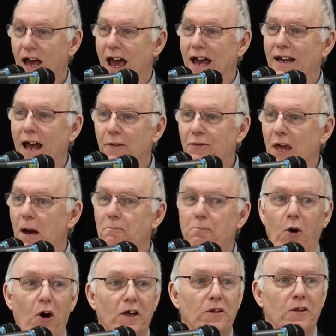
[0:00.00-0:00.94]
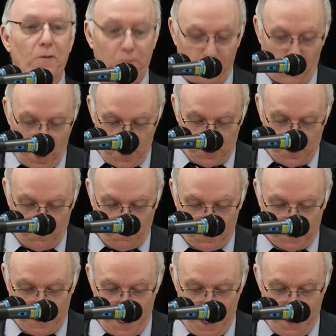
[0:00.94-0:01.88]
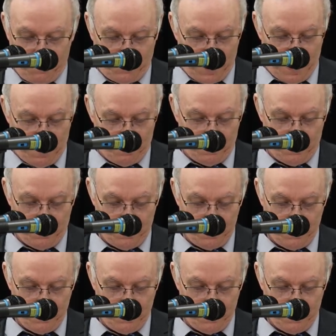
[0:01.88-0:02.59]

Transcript: And at that point, the father forgave him.